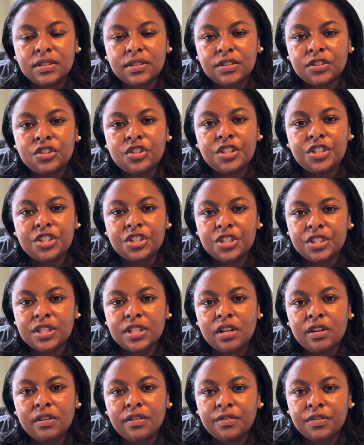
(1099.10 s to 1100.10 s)
treat
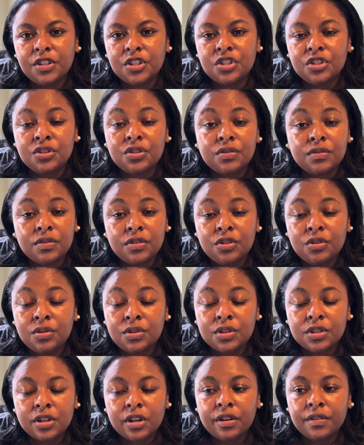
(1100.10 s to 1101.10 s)
yourself, because you
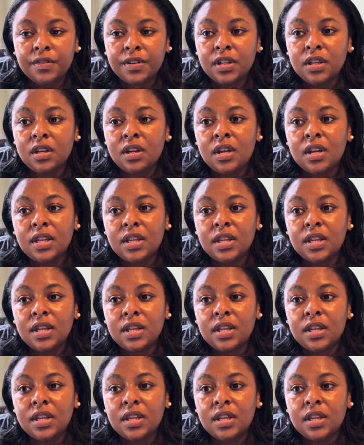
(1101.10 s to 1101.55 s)
deserve it.